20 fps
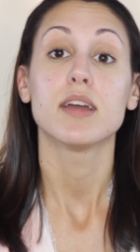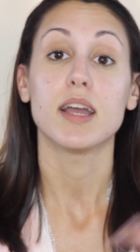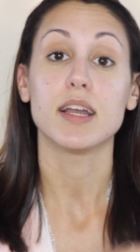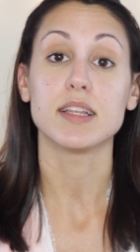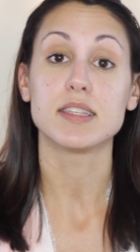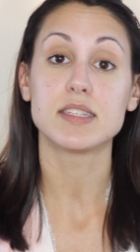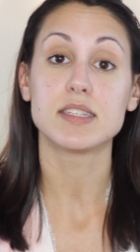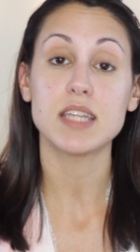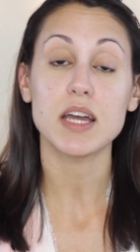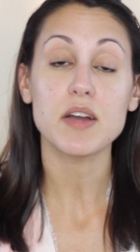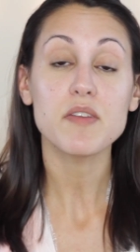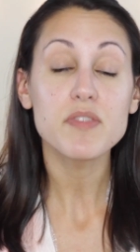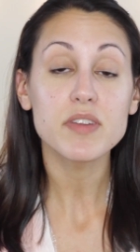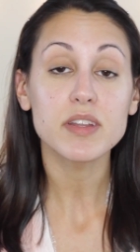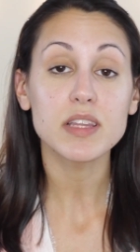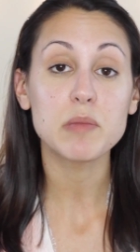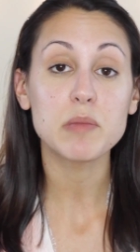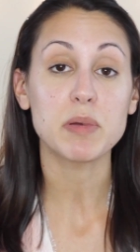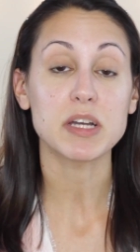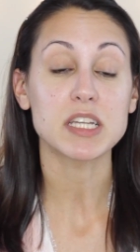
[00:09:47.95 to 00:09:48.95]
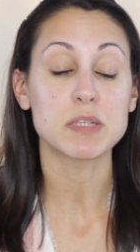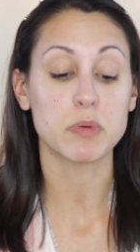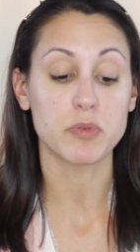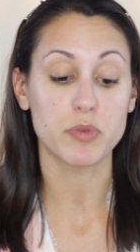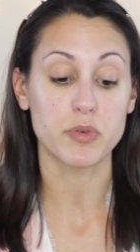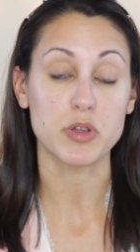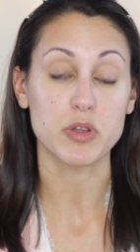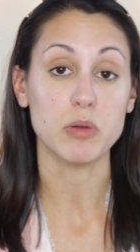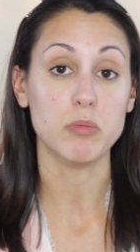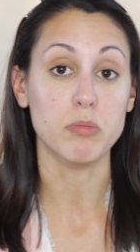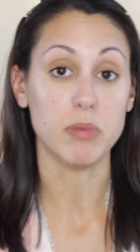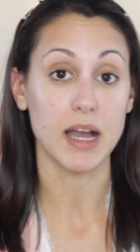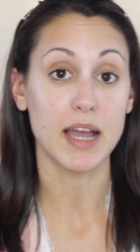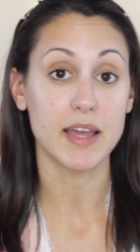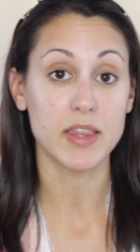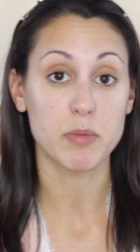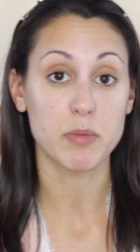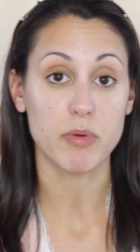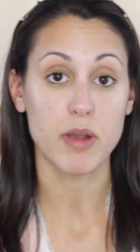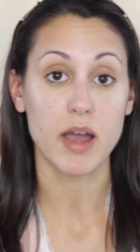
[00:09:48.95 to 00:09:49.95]
it's definitely best before you
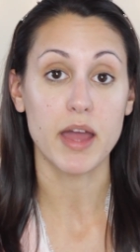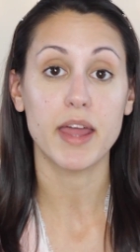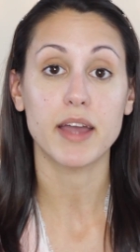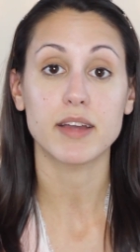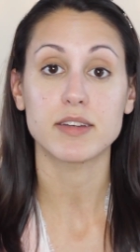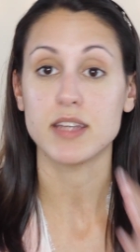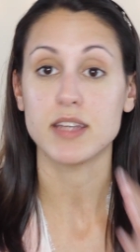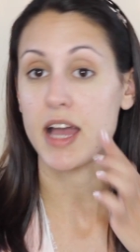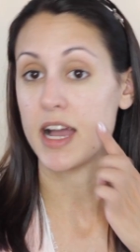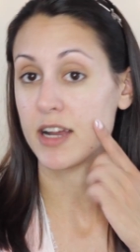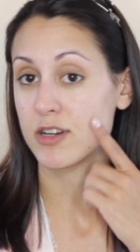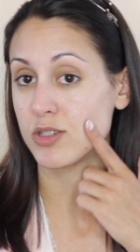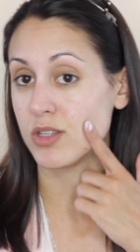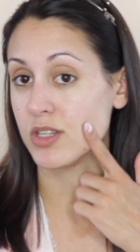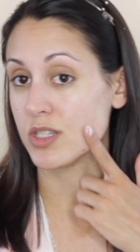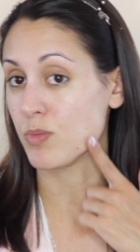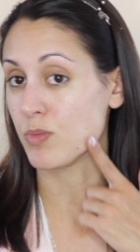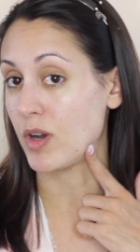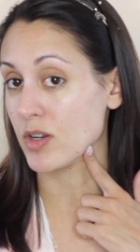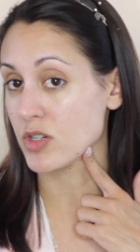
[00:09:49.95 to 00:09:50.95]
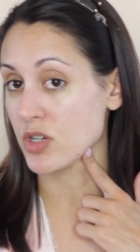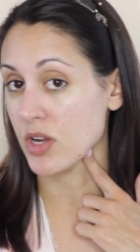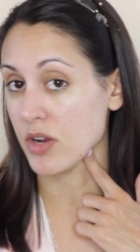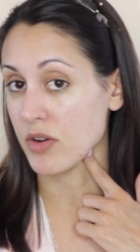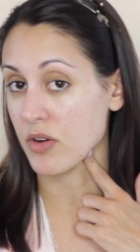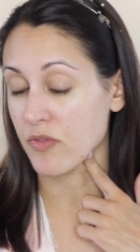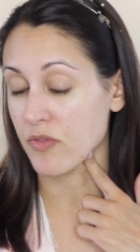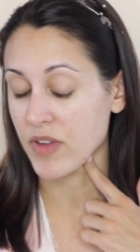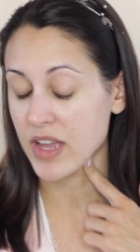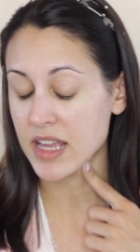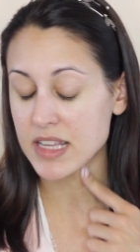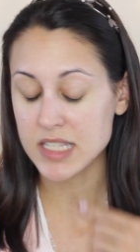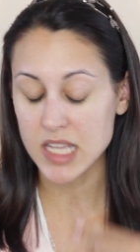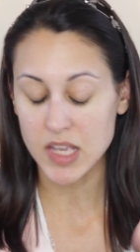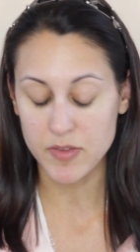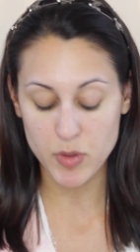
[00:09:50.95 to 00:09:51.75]
buy the product to actually swatch it on your face.